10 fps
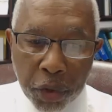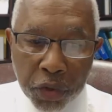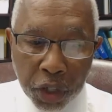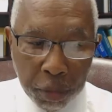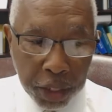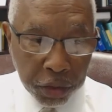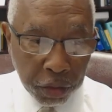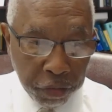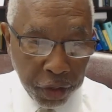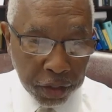person commits
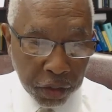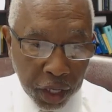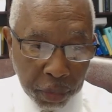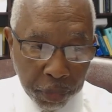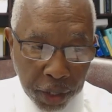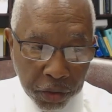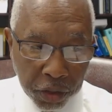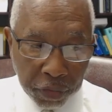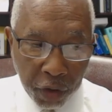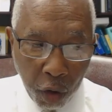an offense in the
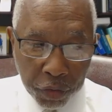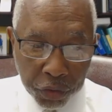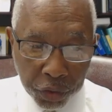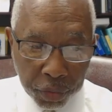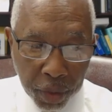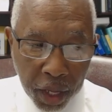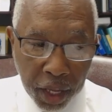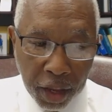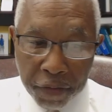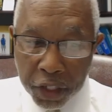presence of the officer.
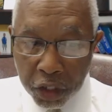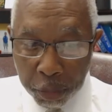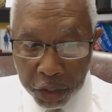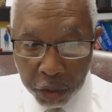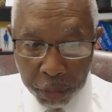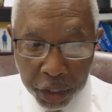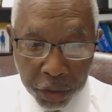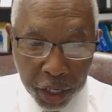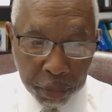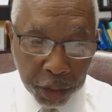If it is a
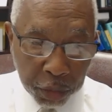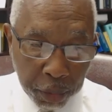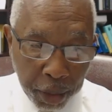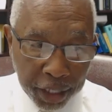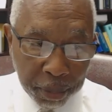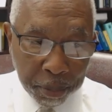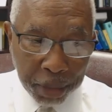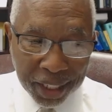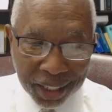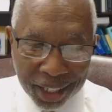misdemeanor, it must be made
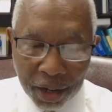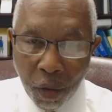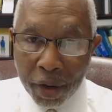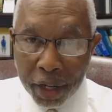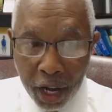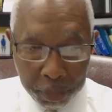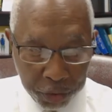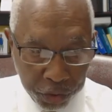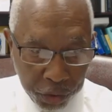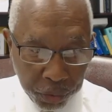immediately or in hot
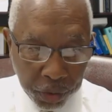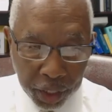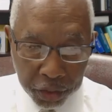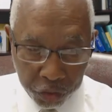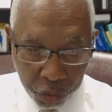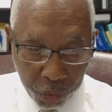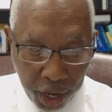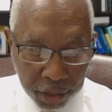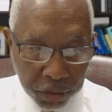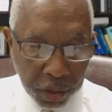pursuit, that is the
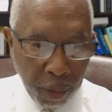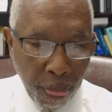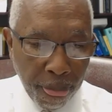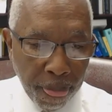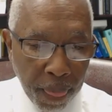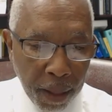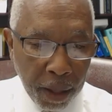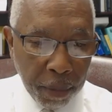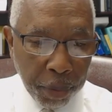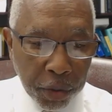arrest.
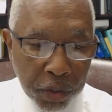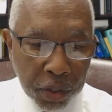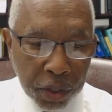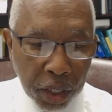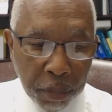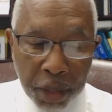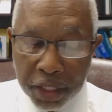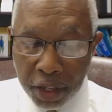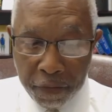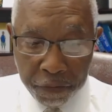Person
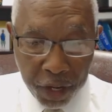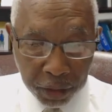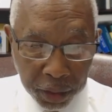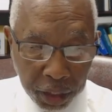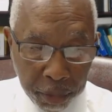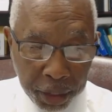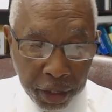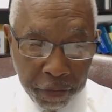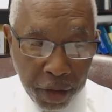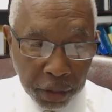
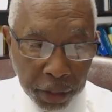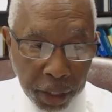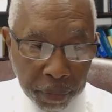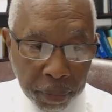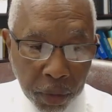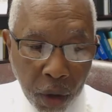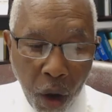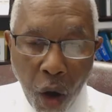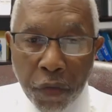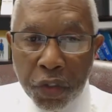committed a felony.
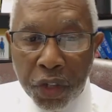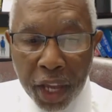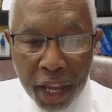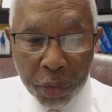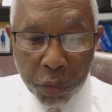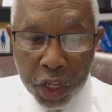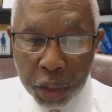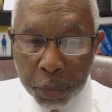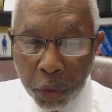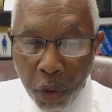Officer had
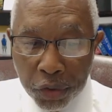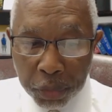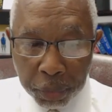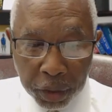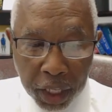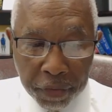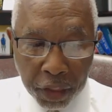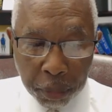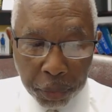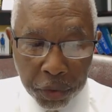reasonable cause to believe
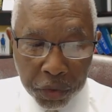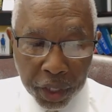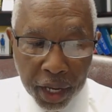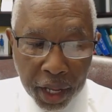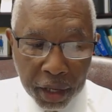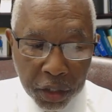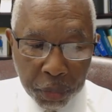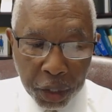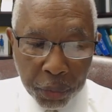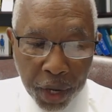that the person to
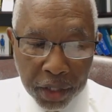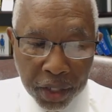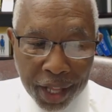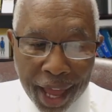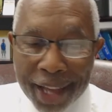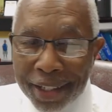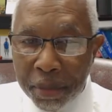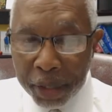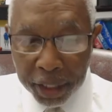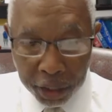be arrested has
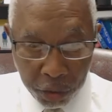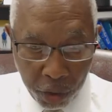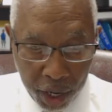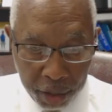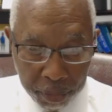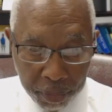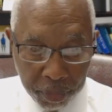committed a crime,